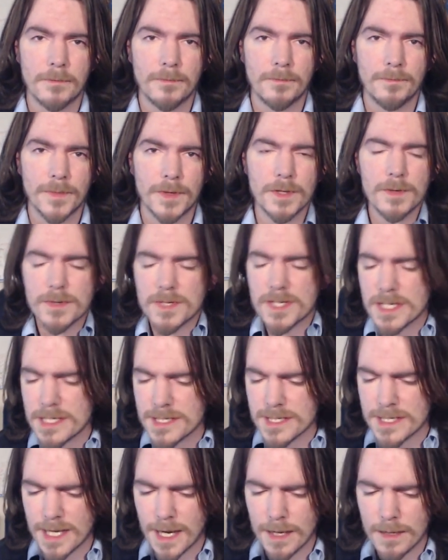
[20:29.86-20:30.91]
You
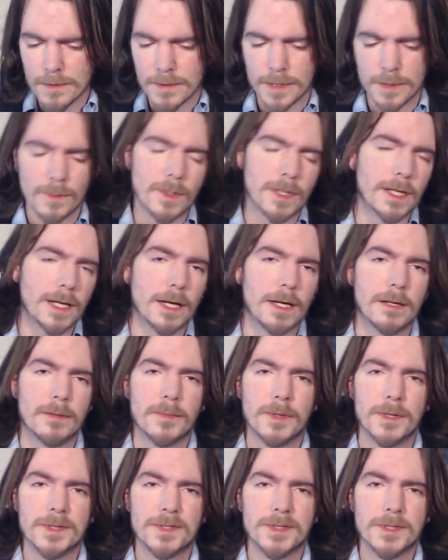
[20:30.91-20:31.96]
cease caring what kind of
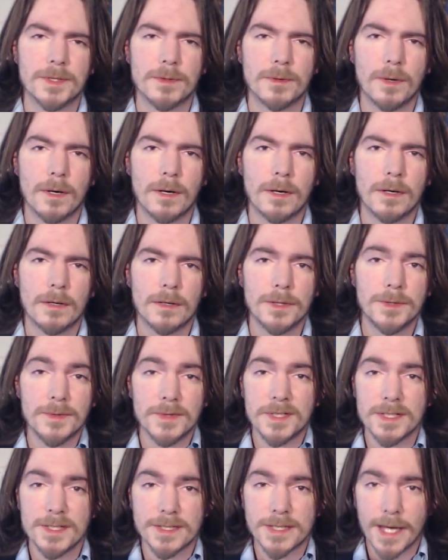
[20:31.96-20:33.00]
person you are. You
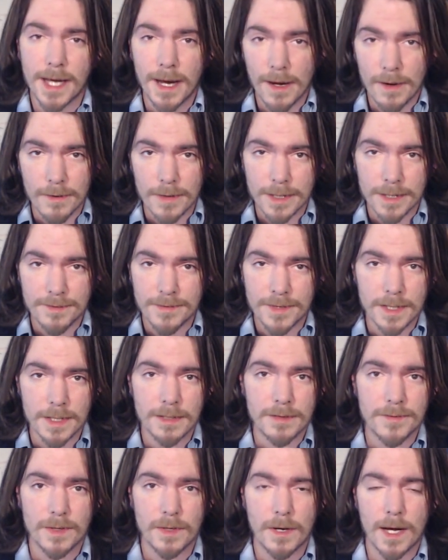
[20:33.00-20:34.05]
cease caring if
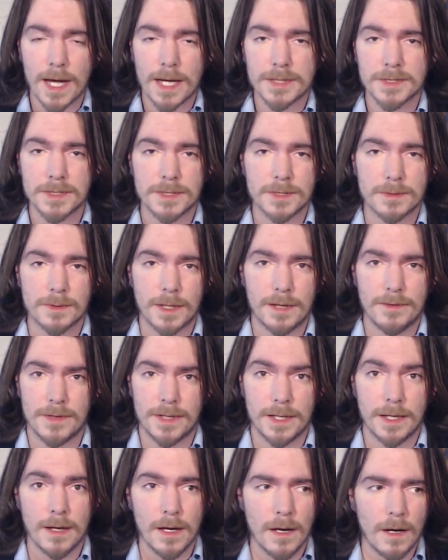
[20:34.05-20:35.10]
any of your actions will have
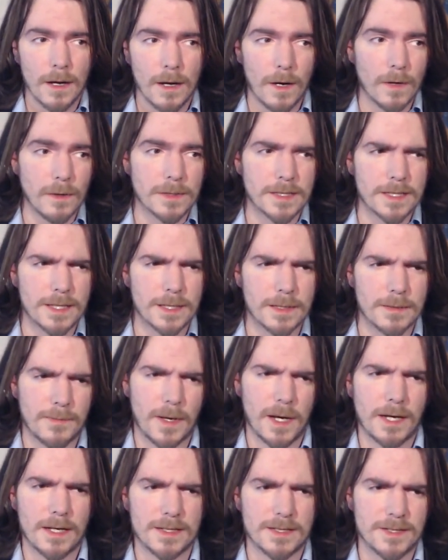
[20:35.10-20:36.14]
any altogether
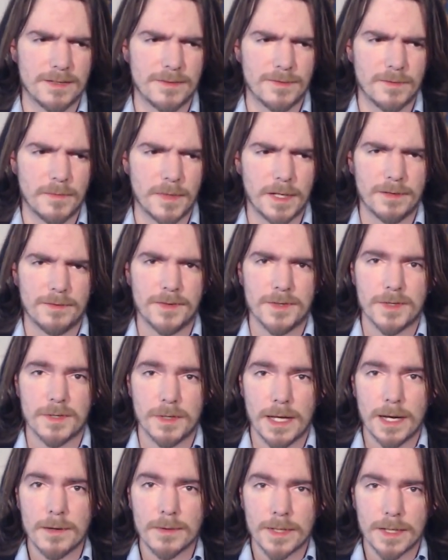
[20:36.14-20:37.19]
positive or
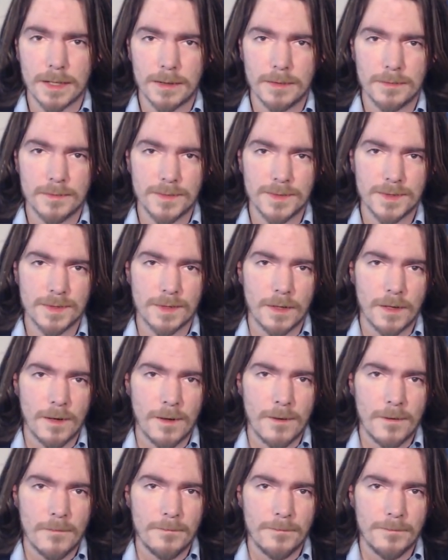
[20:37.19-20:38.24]
beneficial outcomes.
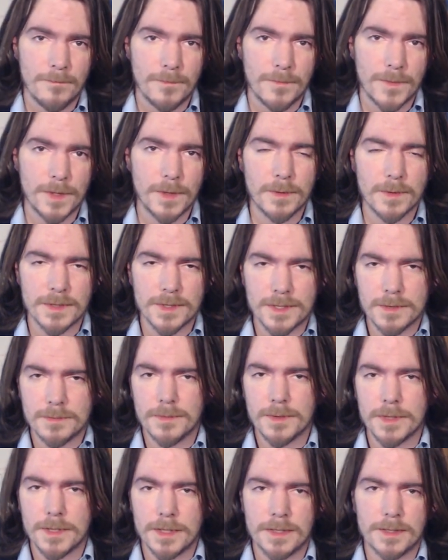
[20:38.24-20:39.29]
You are
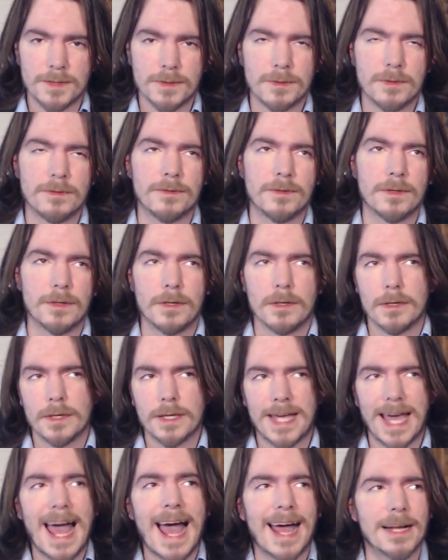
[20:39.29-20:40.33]
simply sort of a
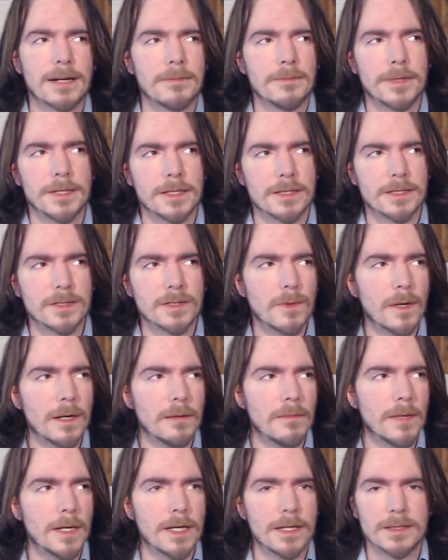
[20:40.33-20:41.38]
cat being
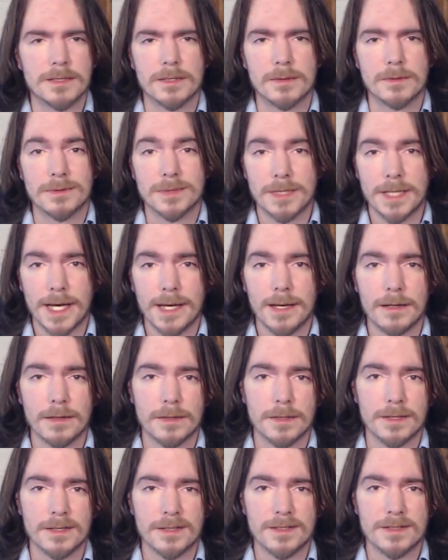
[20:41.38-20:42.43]
swung by its own tail
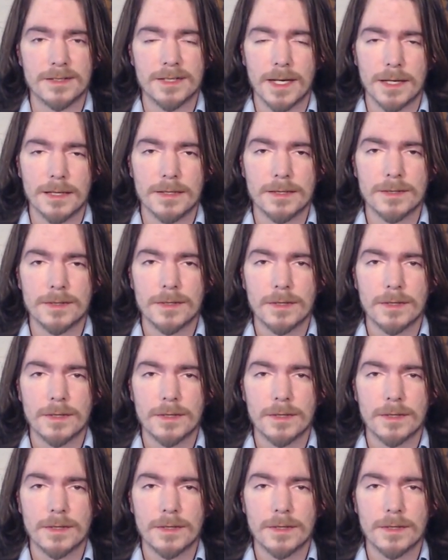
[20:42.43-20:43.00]
in this sense.